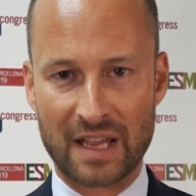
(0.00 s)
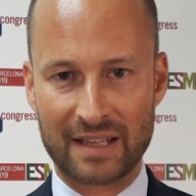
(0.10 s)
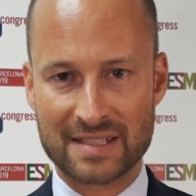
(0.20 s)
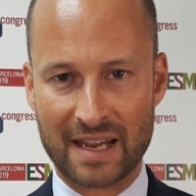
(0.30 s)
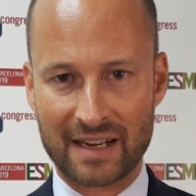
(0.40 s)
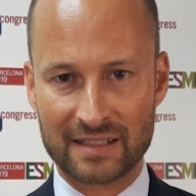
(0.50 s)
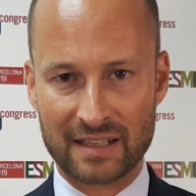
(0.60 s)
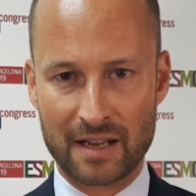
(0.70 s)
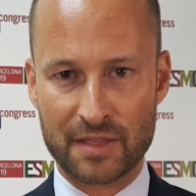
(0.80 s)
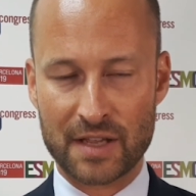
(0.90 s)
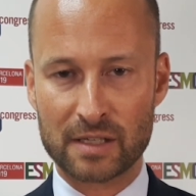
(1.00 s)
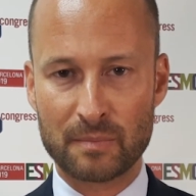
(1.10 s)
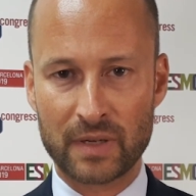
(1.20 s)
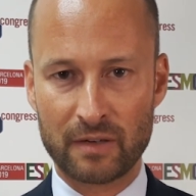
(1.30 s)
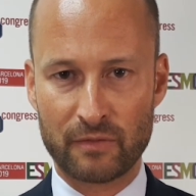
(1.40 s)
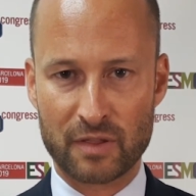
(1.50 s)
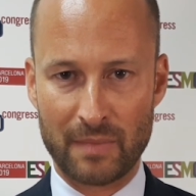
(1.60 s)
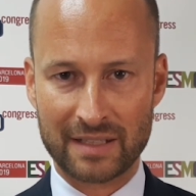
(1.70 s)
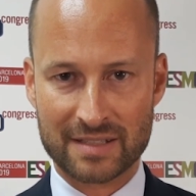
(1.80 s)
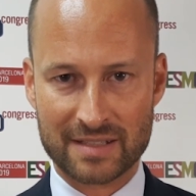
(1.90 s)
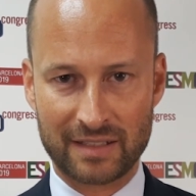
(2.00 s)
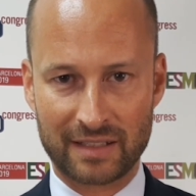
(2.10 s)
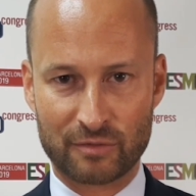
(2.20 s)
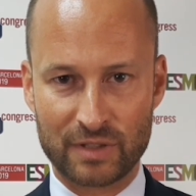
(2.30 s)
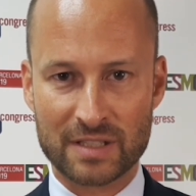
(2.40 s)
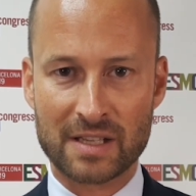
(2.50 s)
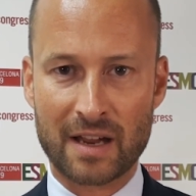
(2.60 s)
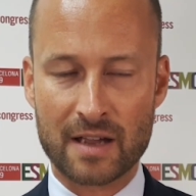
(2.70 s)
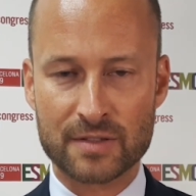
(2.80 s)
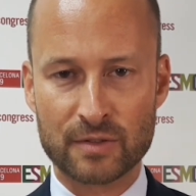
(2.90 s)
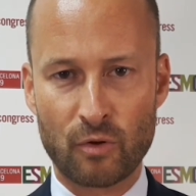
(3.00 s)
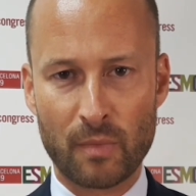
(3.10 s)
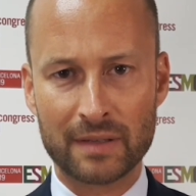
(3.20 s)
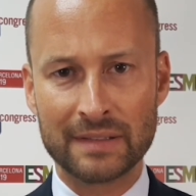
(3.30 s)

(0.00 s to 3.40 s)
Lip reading: and second line therapy with metastatic renal cell carcinoma.